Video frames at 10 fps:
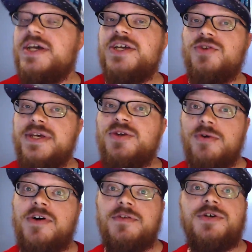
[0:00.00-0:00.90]
You need to
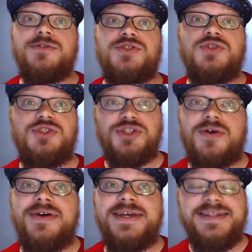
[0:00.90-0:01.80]
evolve those
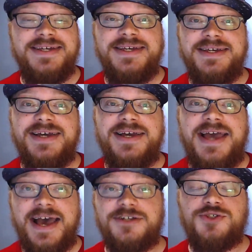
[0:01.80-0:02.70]
during the
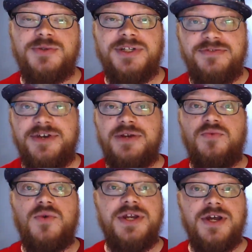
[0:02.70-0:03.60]
actual event
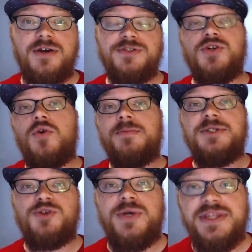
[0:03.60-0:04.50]
windows or
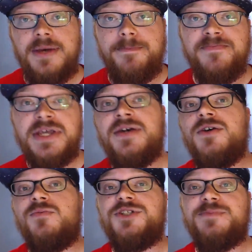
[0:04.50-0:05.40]
between them,
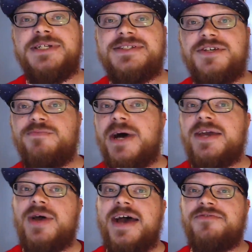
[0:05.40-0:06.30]
which means that you
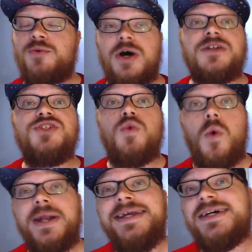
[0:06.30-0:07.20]
might have to walk
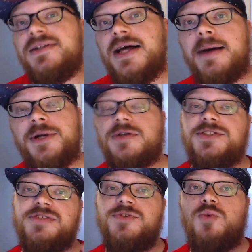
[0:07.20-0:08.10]
20
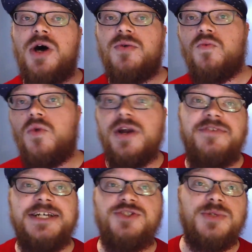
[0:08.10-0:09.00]
kilometers if you want one of
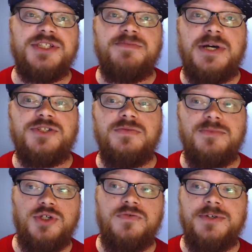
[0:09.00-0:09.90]
each with the special
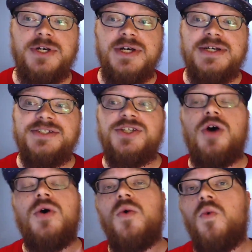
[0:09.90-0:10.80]
move.
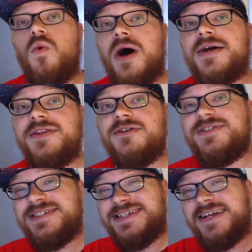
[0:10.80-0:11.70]
So walk those
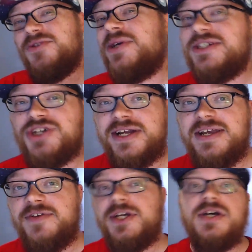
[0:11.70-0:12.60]
the second you get a shiny
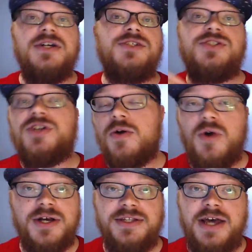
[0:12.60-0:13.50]
Eevee, start
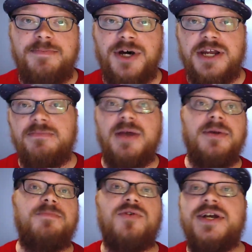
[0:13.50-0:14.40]
walking that buddy, maybe
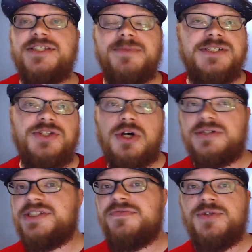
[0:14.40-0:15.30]
appraise them as you go to
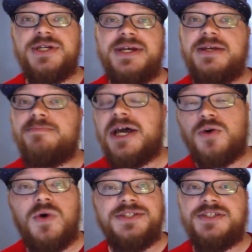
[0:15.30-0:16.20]
see if you get any better
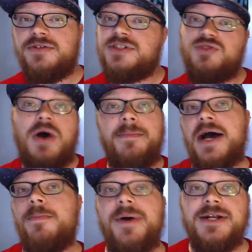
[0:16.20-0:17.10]
ones that you can swap
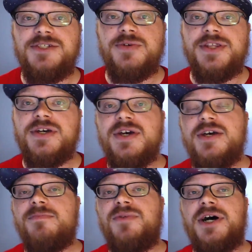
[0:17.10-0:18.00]
out buddies with.
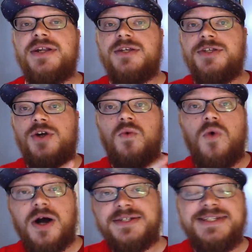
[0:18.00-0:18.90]
But,
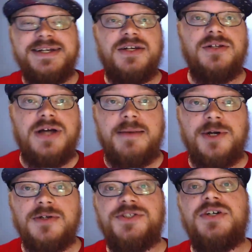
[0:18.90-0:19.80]
walk 10
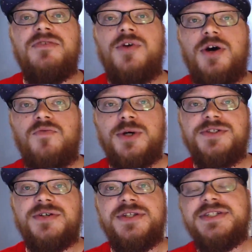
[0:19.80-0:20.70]
kilometers, evolve one
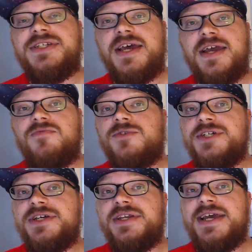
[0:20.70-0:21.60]
during the day to
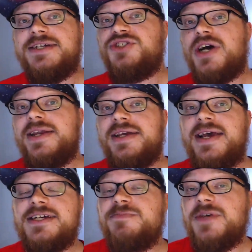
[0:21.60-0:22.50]
get a shiny
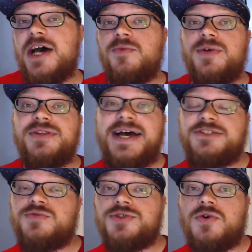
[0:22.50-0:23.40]
Espeon with
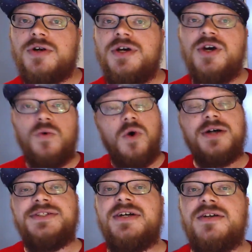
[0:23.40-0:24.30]
Last Resort,
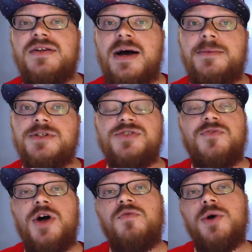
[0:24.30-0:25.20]
walk 10 kilometers,
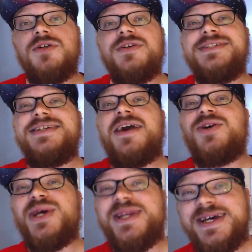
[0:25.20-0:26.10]
evolve one during
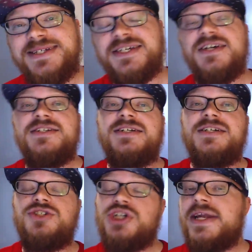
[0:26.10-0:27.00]
Saturday night to get
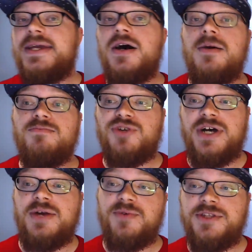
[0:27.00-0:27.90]
a shiny
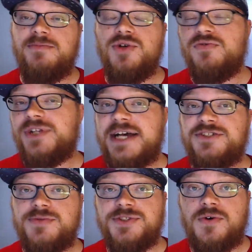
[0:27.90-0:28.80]
Umbreon with the move
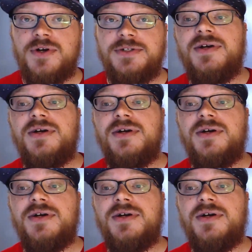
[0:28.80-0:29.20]
Last Resort.